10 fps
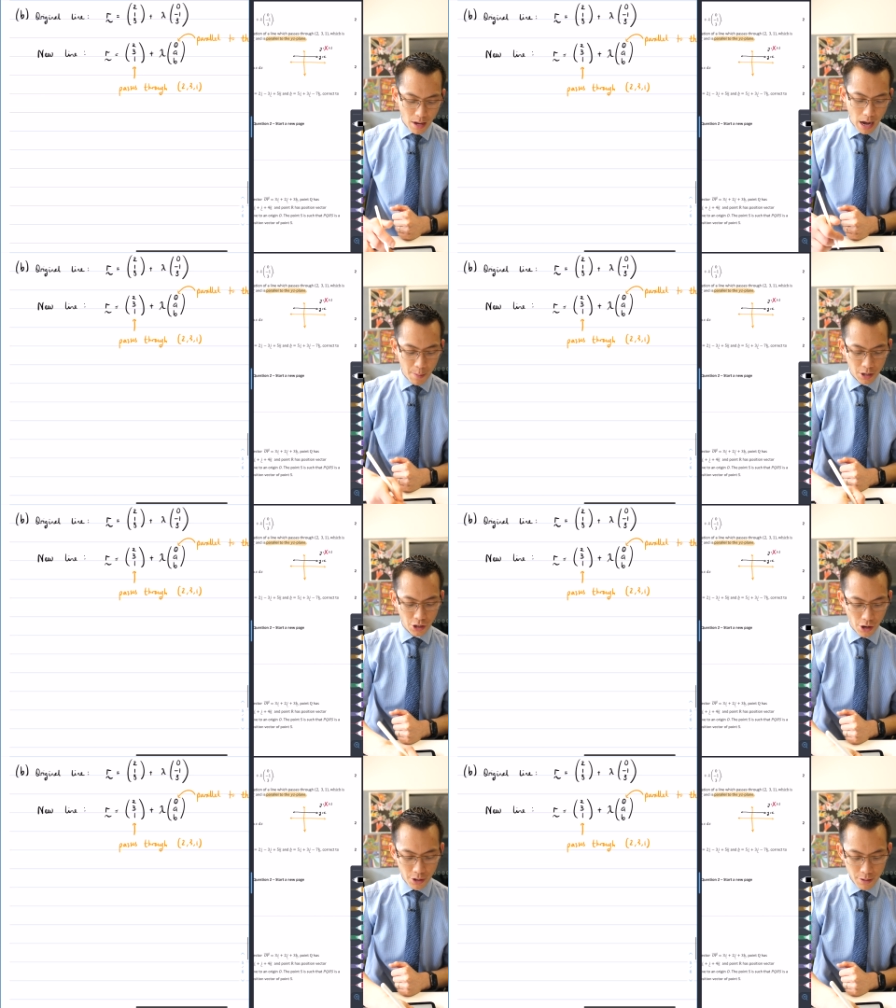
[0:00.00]
I'm gonna
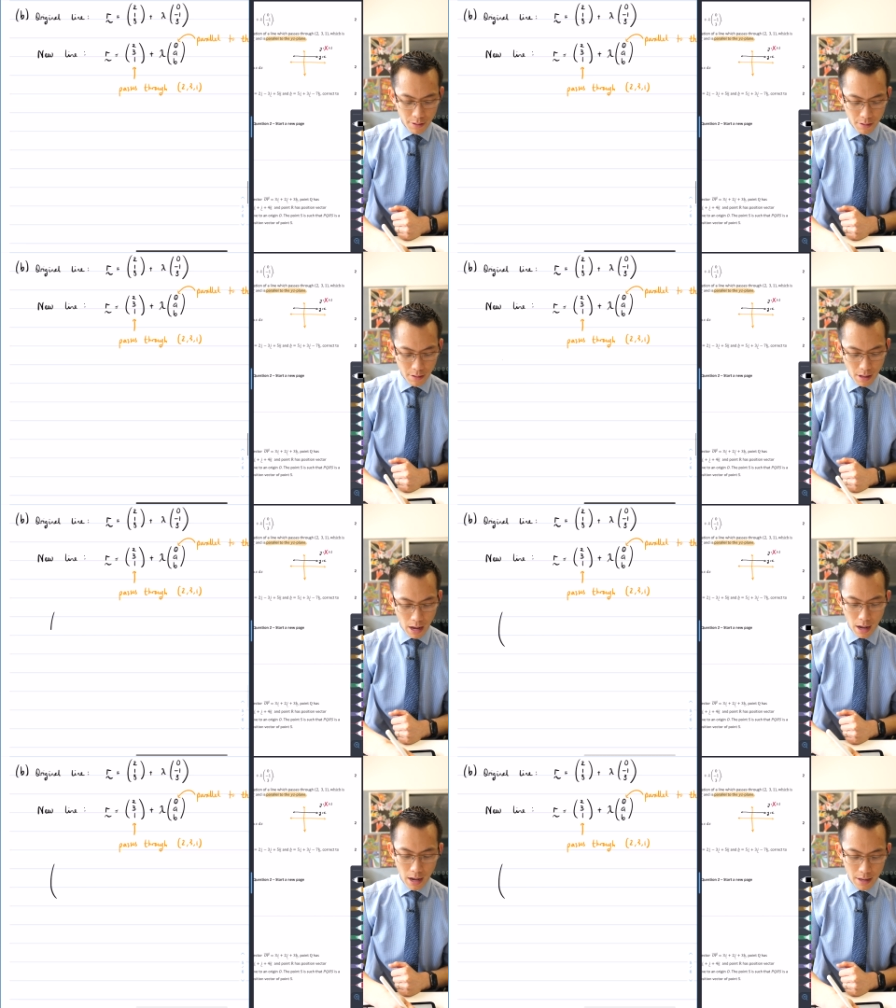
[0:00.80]
go
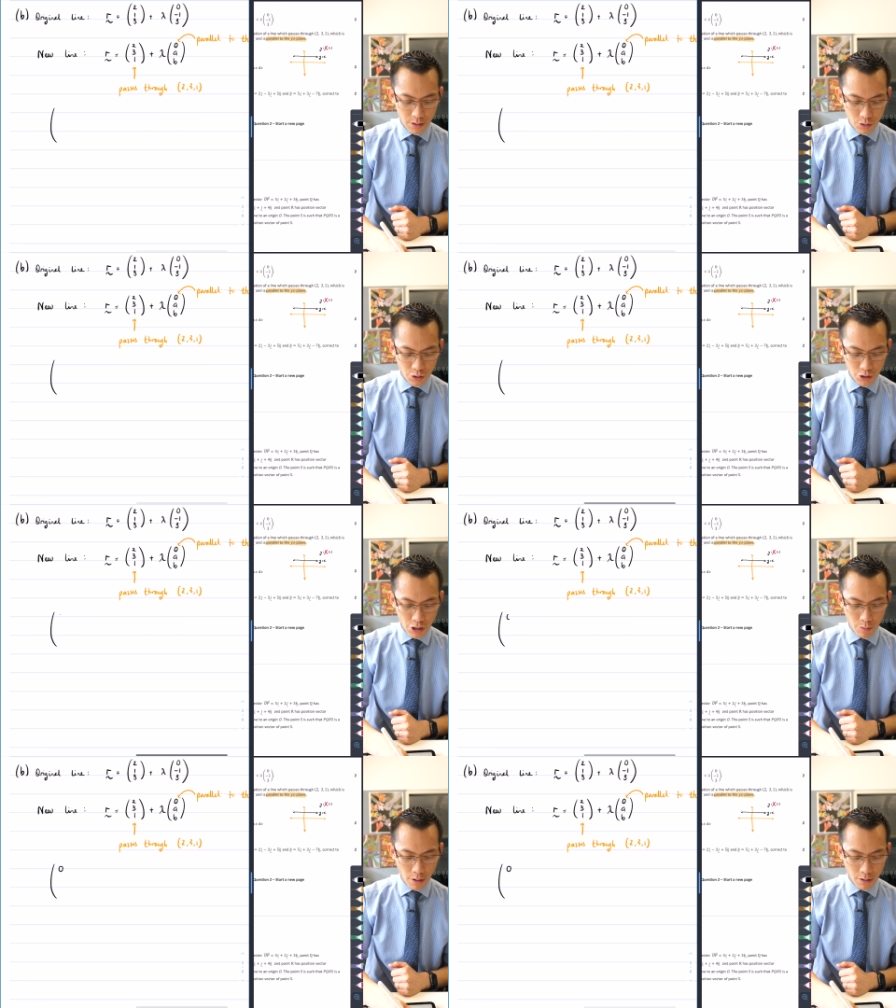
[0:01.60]
uh,
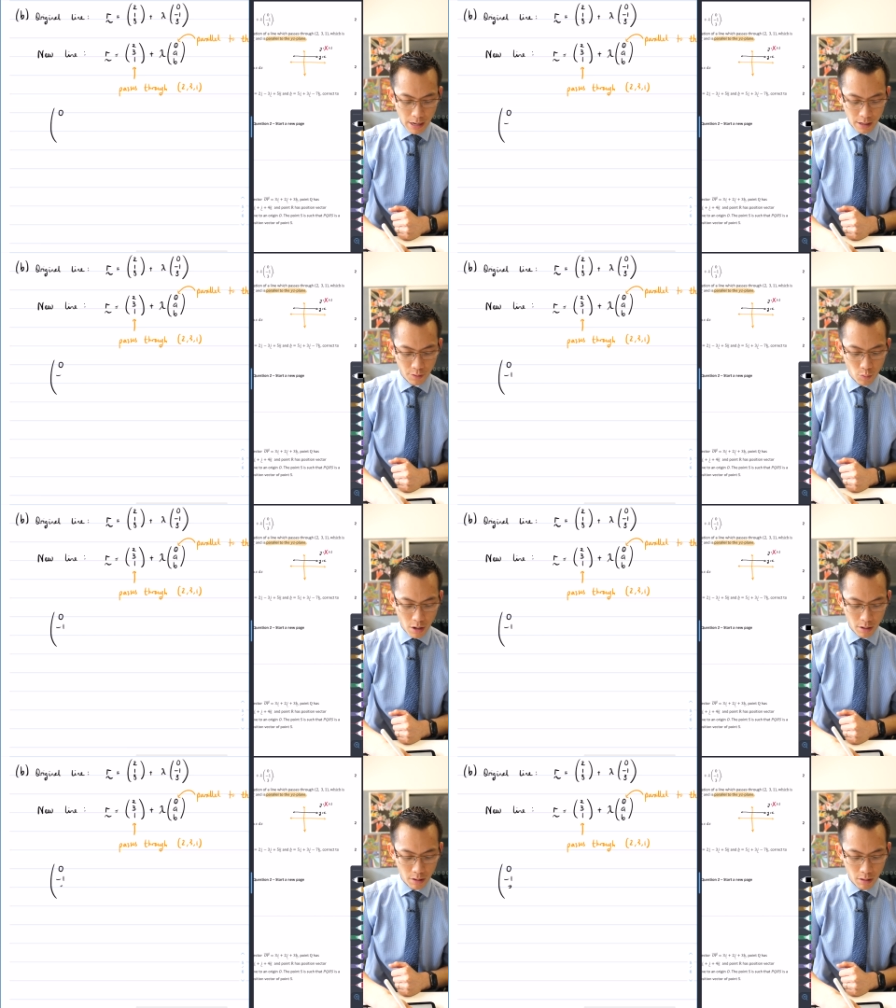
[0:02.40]
zero, negative
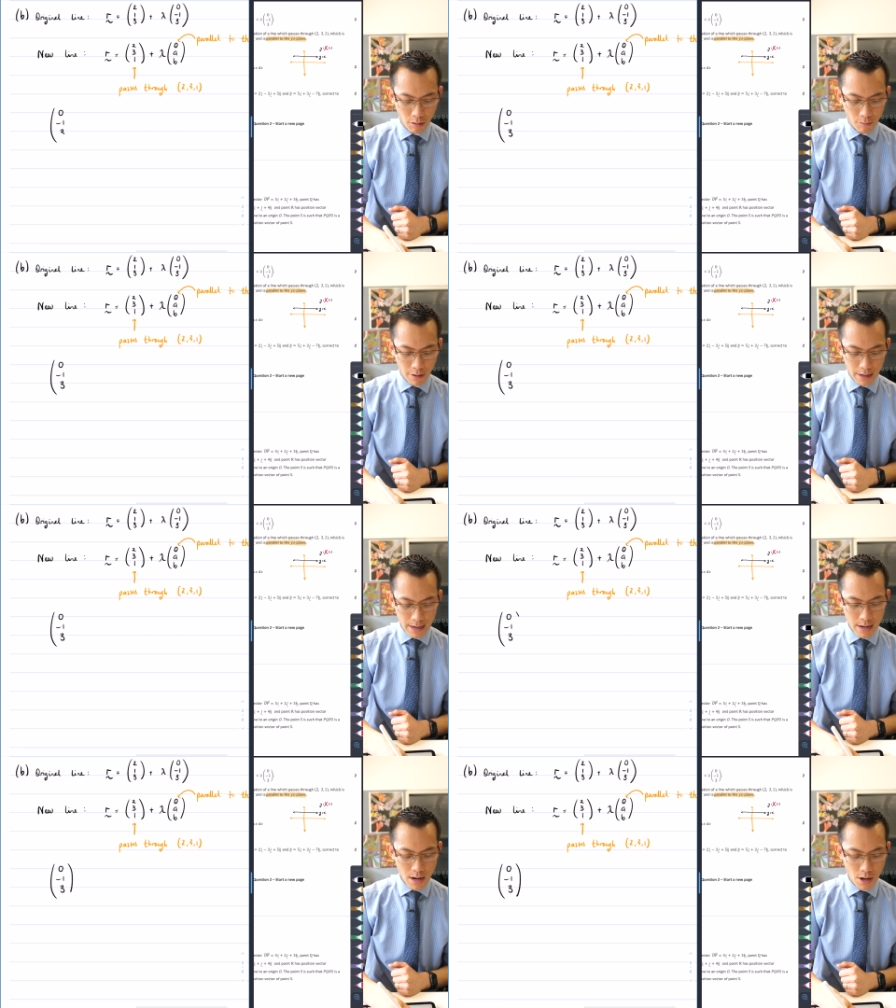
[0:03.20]
one,
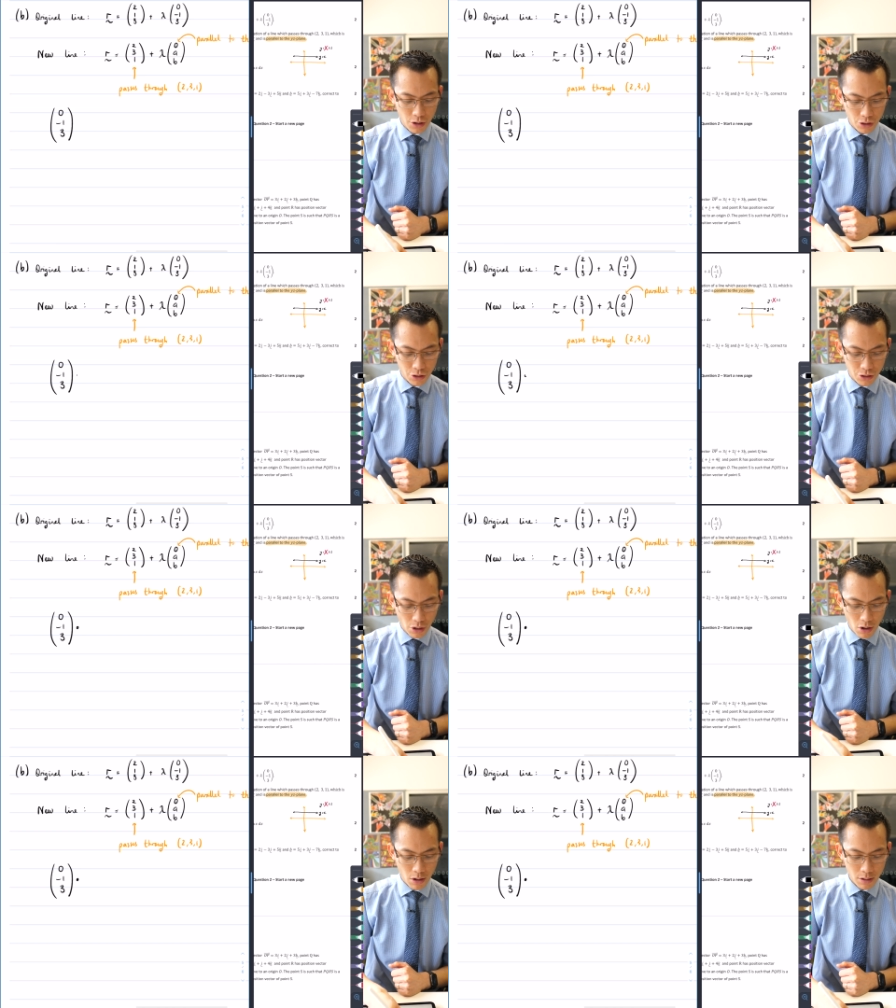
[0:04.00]
three,
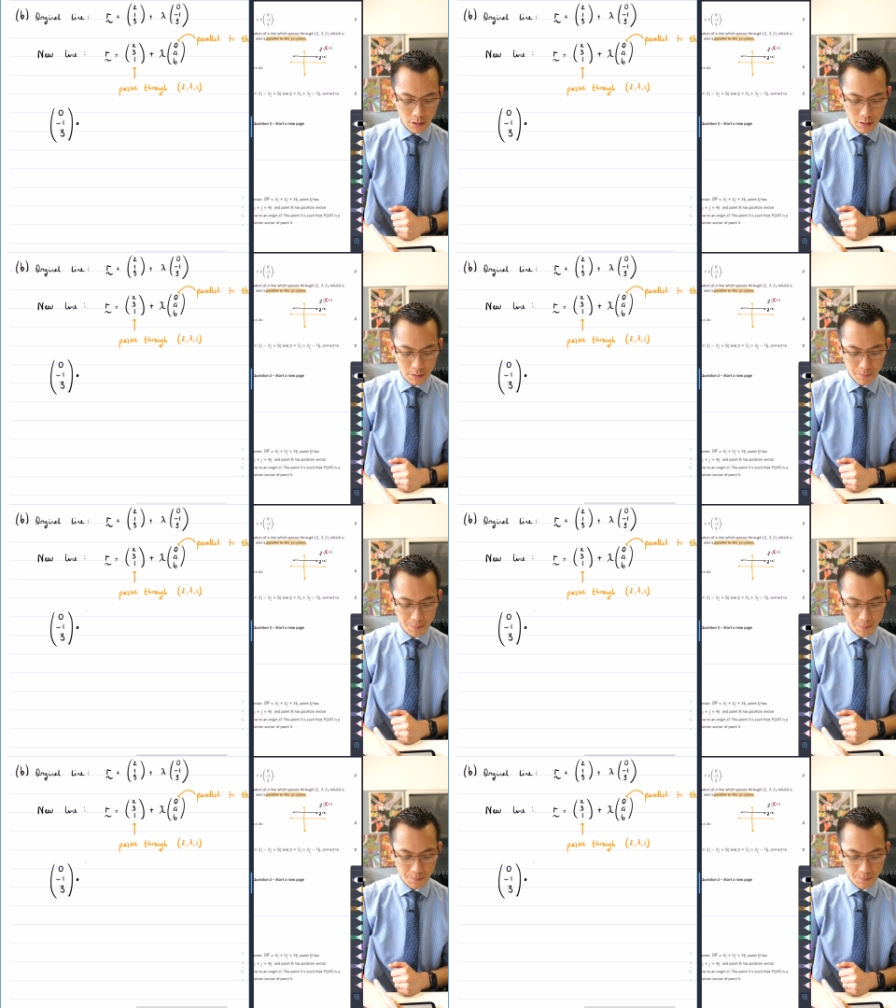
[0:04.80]
dot,